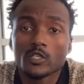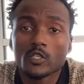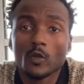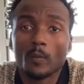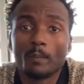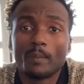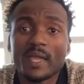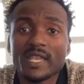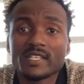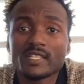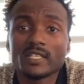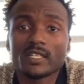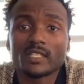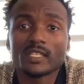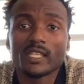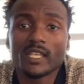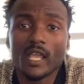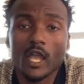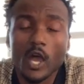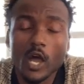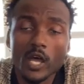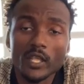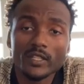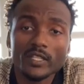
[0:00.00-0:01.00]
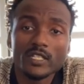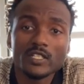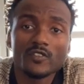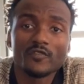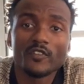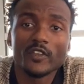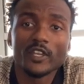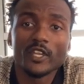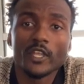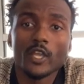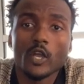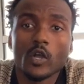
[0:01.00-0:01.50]
basically on this
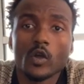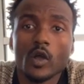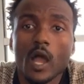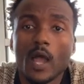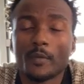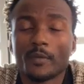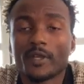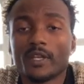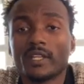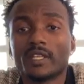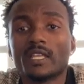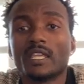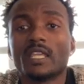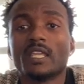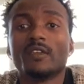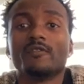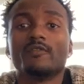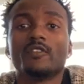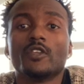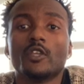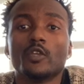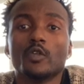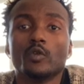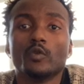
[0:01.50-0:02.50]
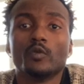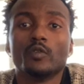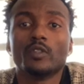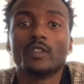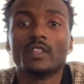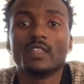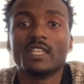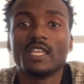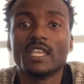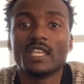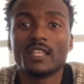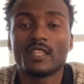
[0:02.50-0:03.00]
video, I'm gonna give you
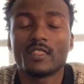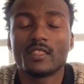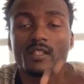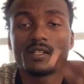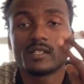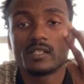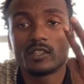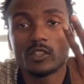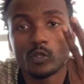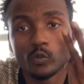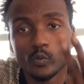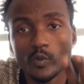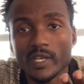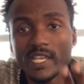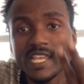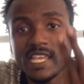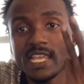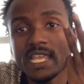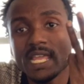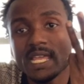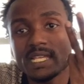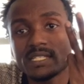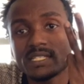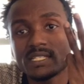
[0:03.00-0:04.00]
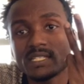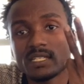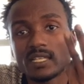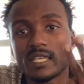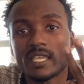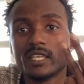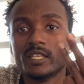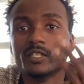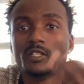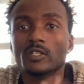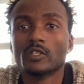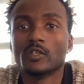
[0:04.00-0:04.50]
the 3
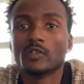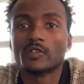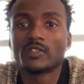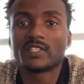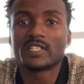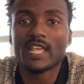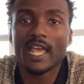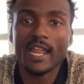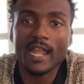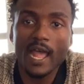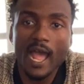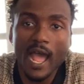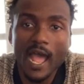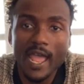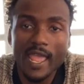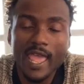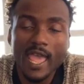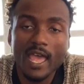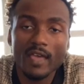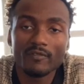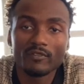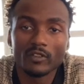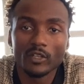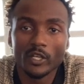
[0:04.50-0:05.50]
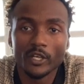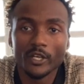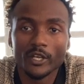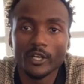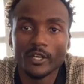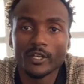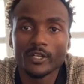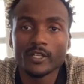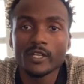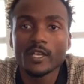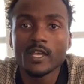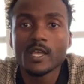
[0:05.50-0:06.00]
skills that I have
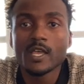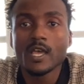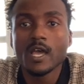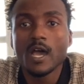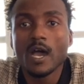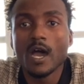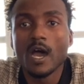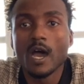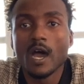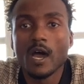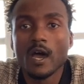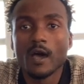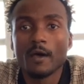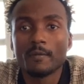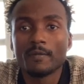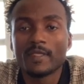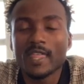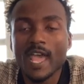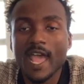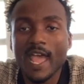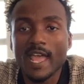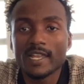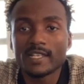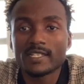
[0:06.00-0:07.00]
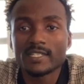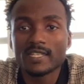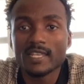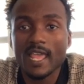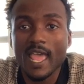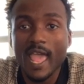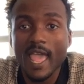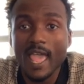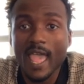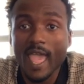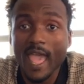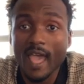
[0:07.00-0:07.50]
learned that
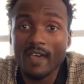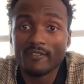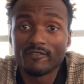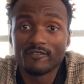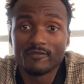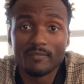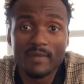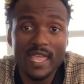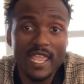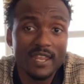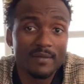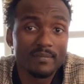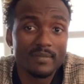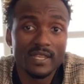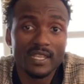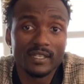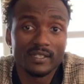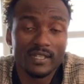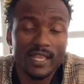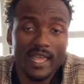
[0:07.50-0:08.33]
have made me,